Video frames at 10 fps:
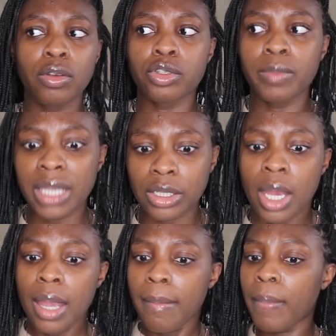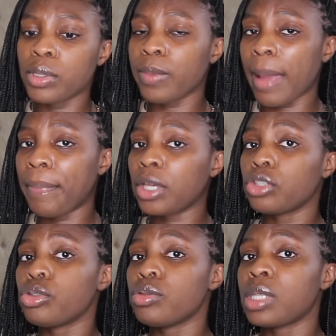So it's almost like maybe she might pick
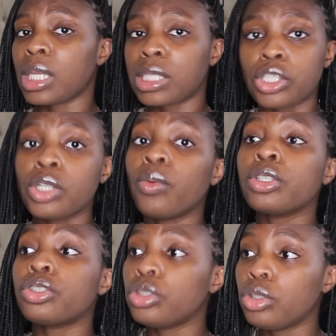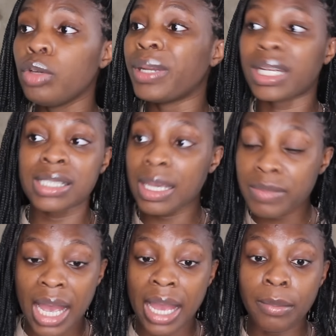and choose the things that she wants to do, but at the same
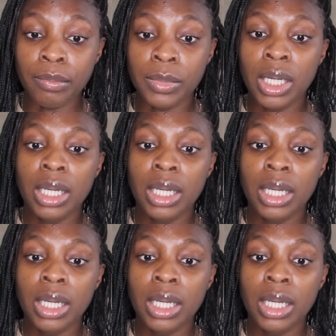time,